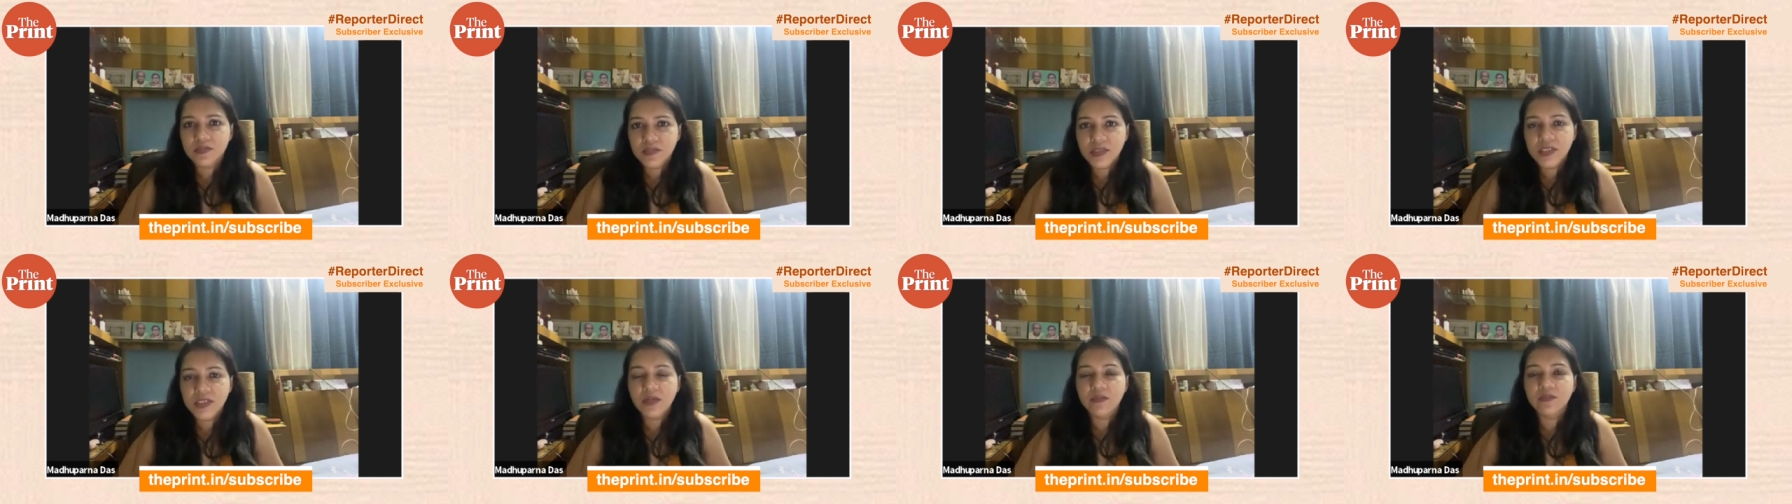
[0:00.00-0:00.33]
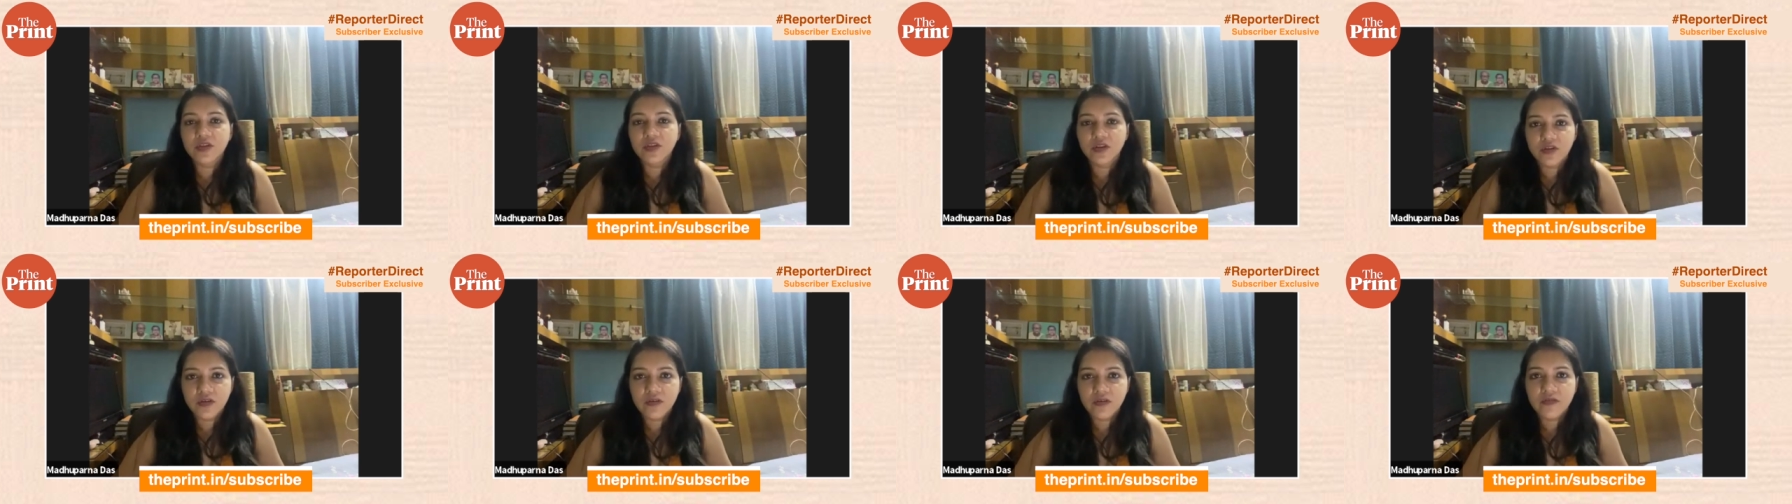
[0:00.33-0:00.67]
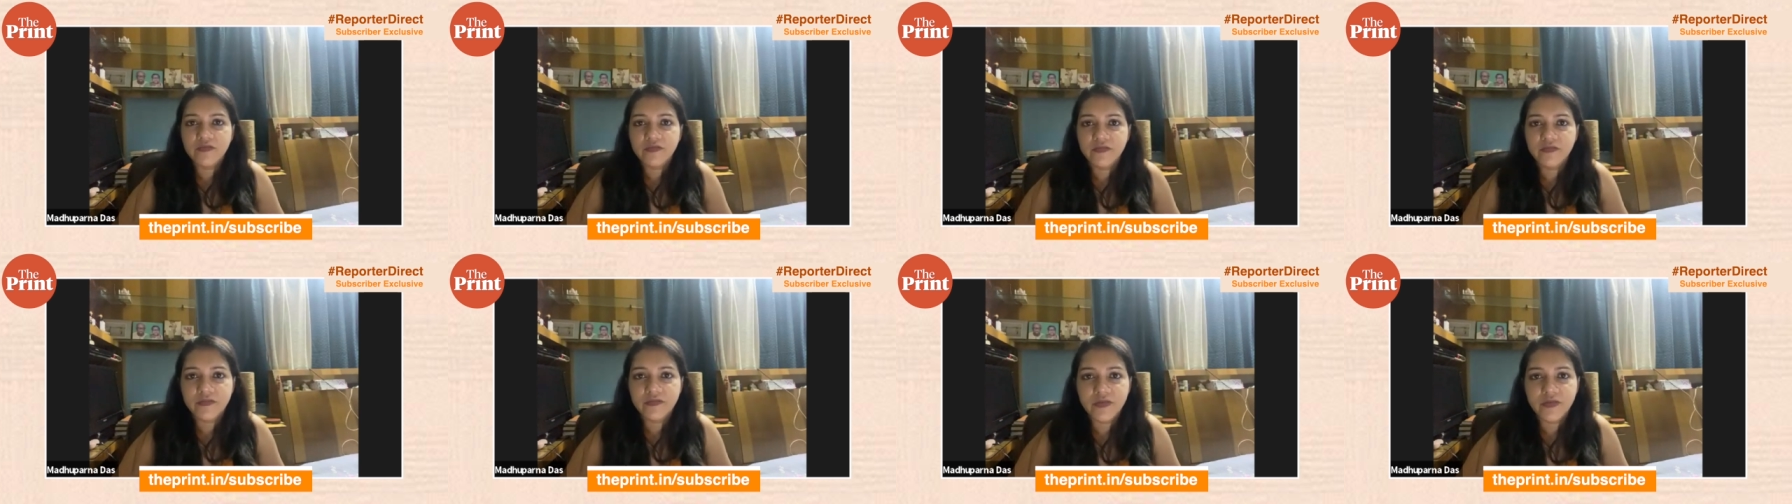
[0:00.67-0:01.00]
some sort
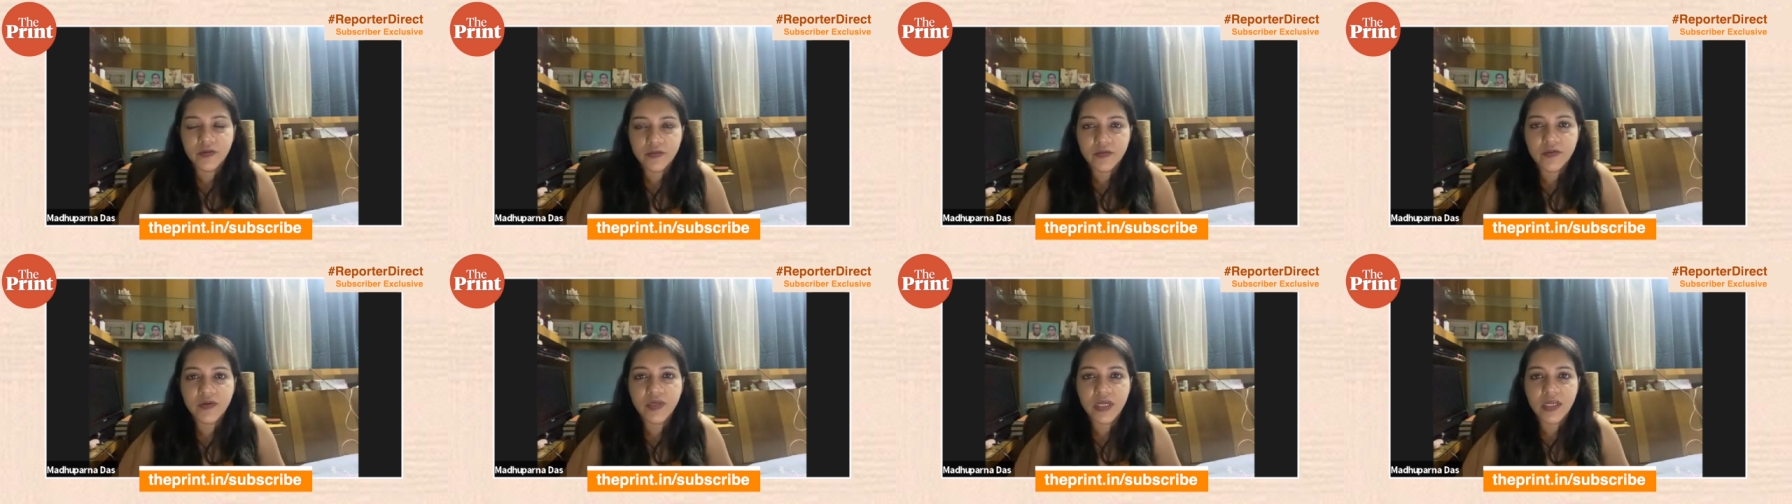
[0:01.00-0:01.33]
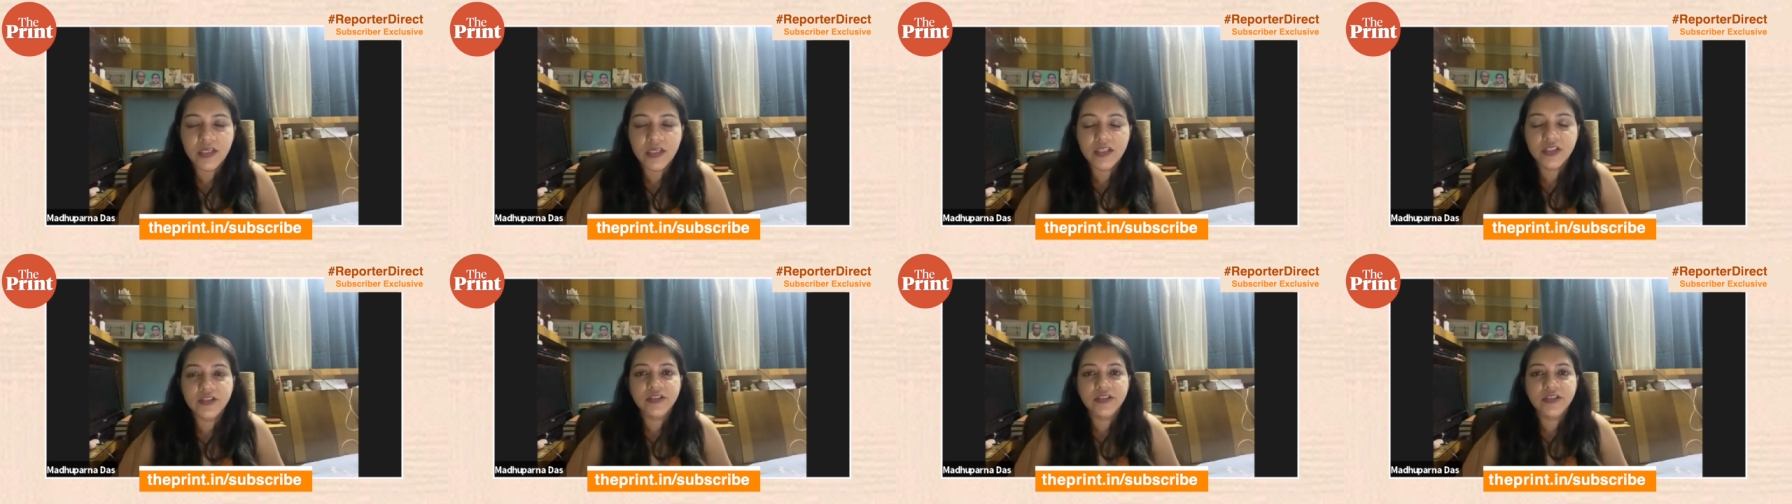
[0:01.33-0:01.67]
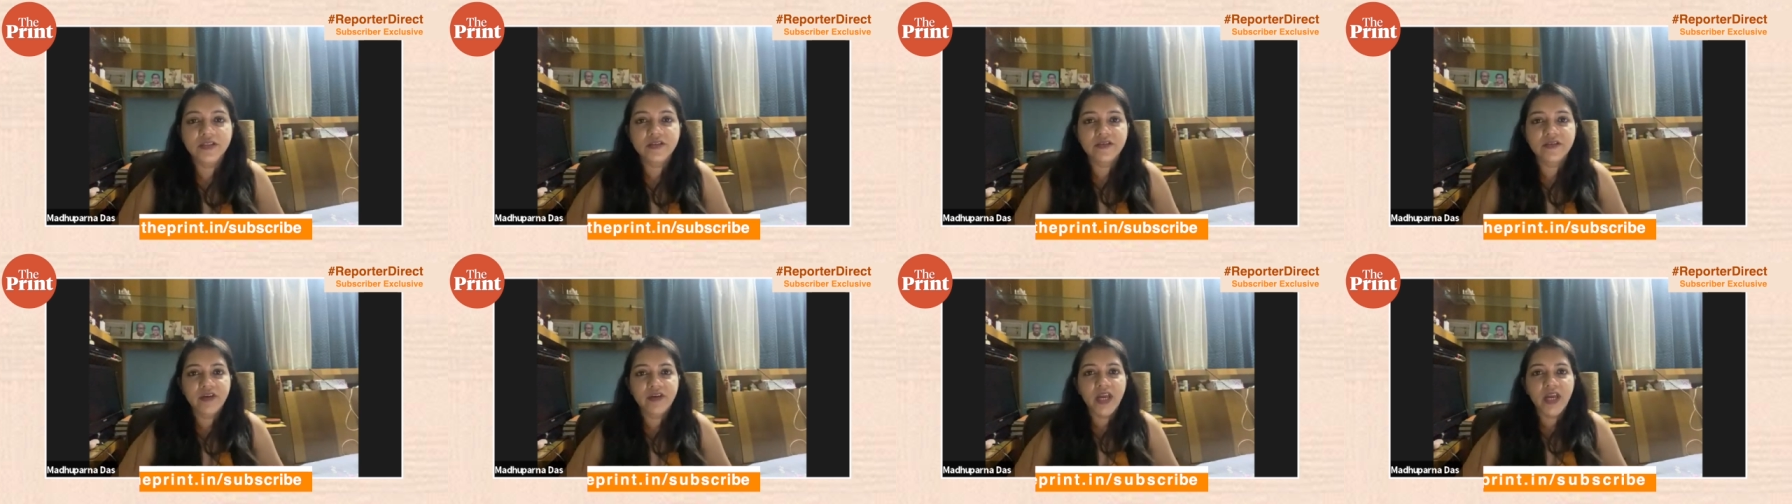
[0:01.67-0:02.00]
of religious
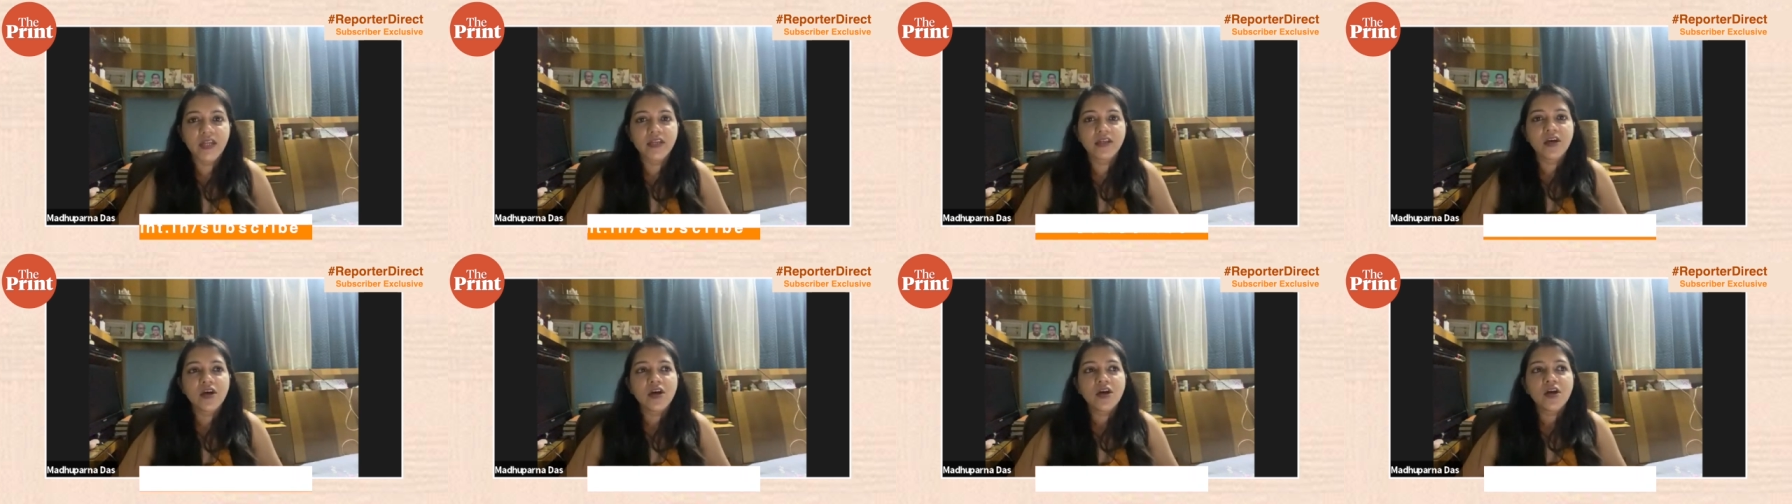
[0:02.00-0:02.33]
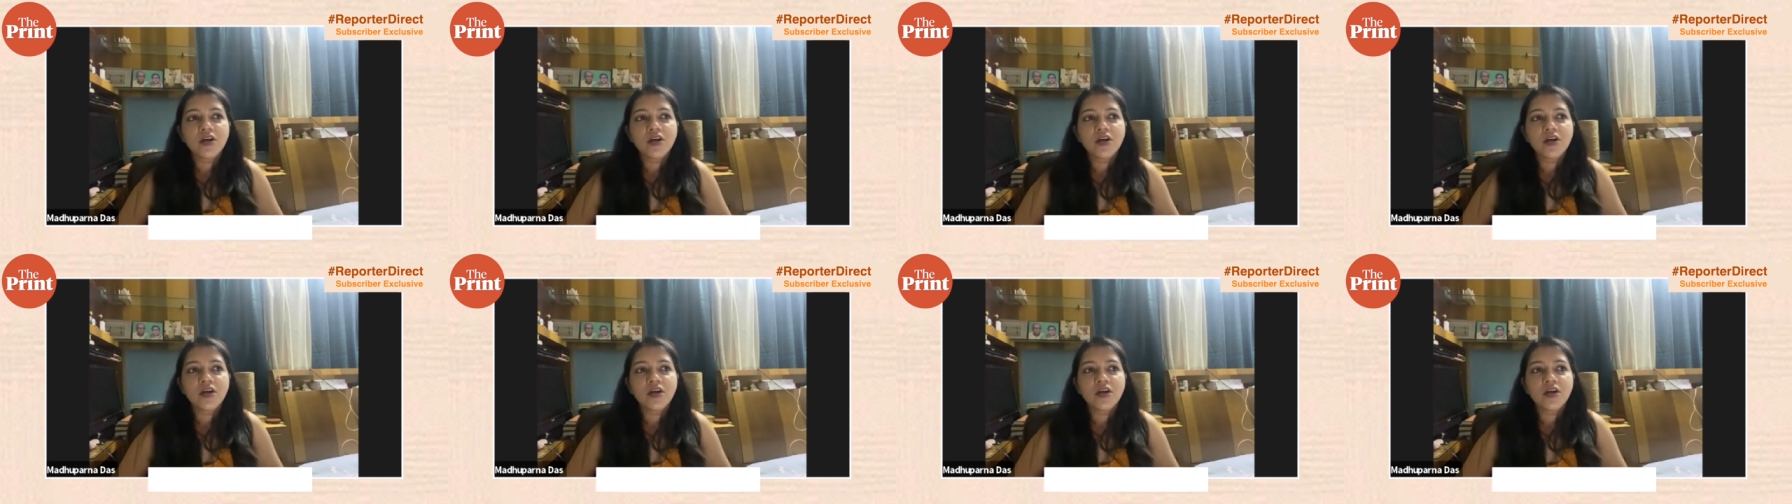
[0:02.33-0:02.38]
divide.